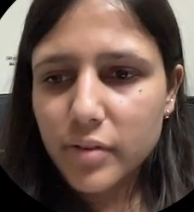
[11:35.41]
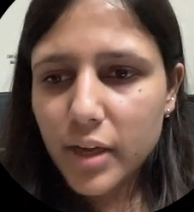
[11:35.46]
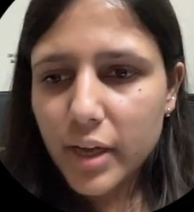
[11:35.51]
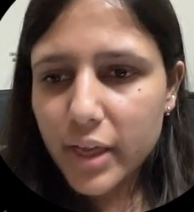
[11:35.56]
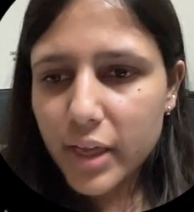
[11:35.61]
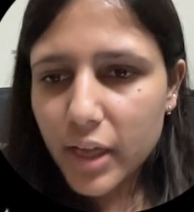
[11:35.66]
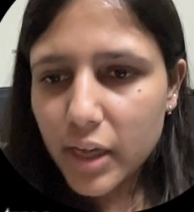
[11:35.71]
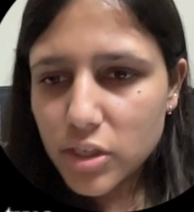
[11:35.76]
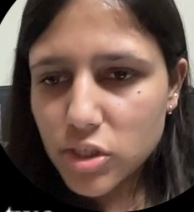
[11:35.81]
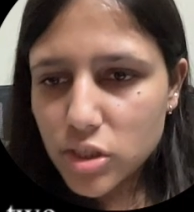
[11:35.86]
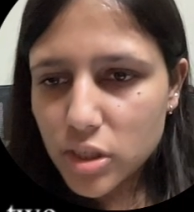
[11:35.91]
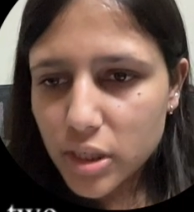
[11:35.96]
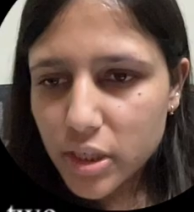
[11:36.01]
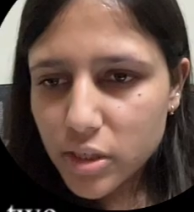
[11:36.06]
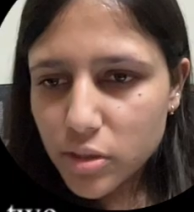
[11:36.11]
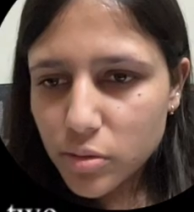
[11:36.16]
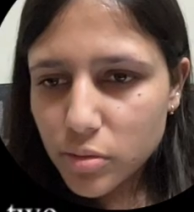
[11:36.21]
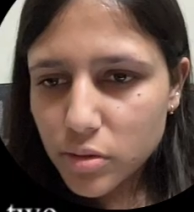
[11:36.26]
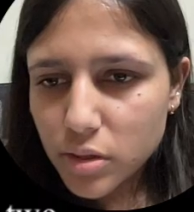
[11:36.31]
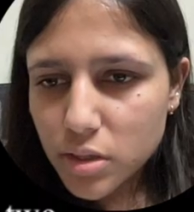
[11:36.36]
I actually
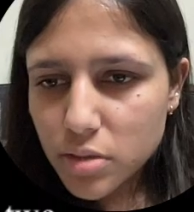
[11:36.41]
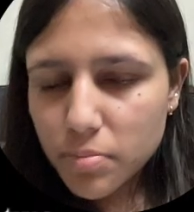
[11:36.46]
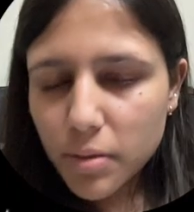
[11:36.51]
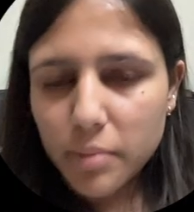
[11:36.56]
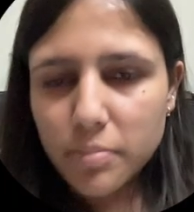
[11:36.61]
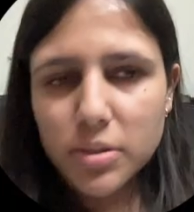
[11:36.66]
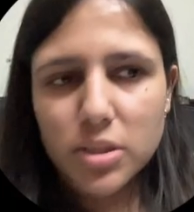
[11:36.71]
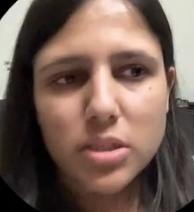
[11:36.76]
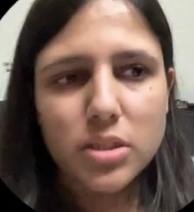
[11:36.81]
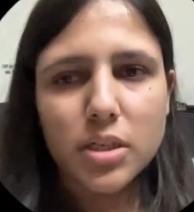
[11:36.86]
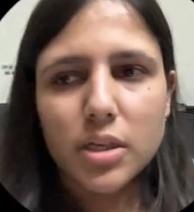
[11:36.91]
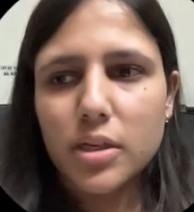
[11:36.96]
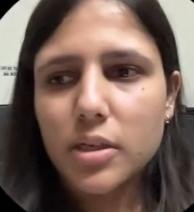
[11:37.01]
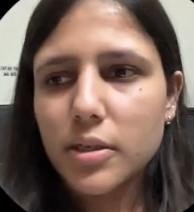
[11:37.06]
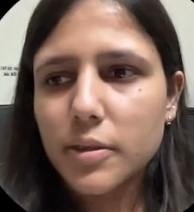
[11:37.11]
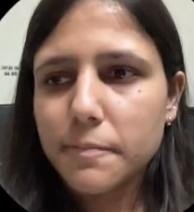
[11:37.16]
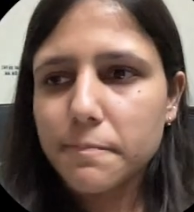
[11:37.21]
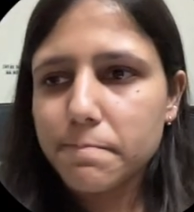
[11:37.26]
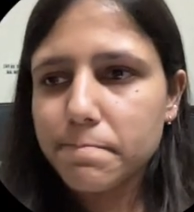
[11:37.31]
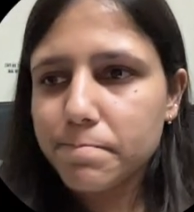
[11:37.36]
took this by mistake.
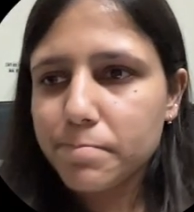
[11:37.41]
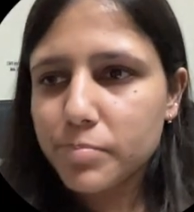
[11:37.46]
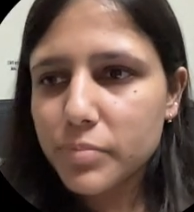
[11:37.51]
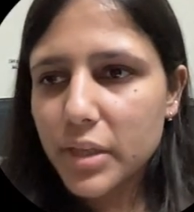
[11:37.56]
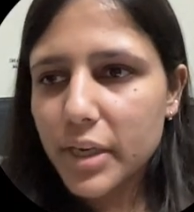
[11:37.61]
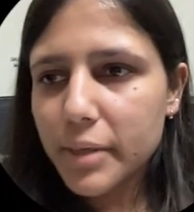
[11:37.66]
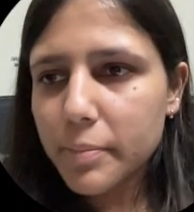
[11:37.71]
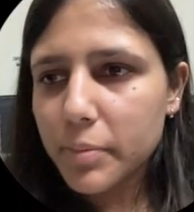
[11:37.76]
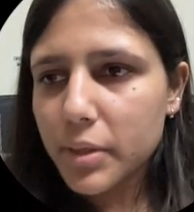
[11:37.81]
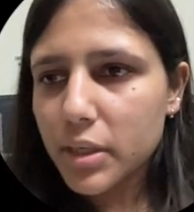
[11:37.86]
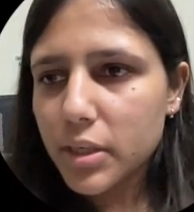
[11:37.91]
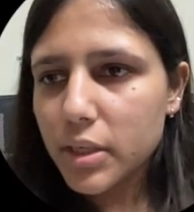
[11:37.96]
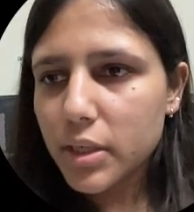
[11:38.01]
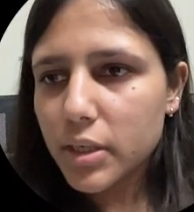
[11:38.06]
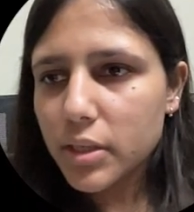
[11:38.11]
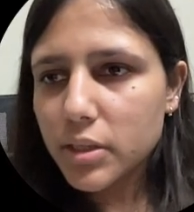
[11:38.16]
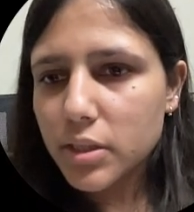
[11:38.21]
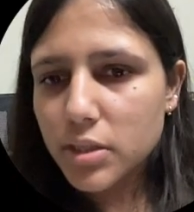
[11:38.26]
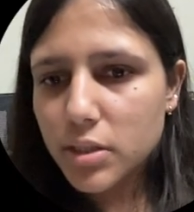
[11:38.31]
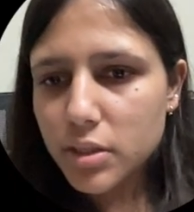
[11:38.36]
Let me
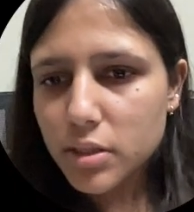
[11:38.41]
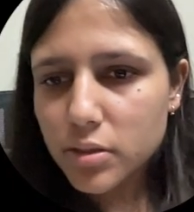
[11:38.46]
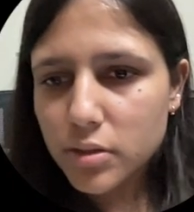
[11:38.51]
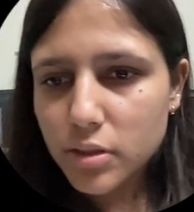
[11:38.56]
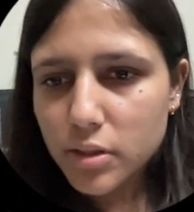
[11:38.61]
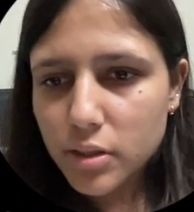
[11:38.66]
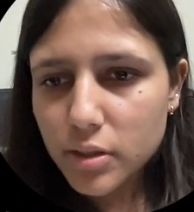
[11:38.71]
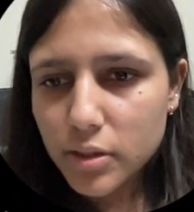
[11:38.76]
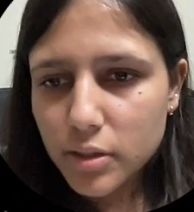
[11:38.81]
correct this here.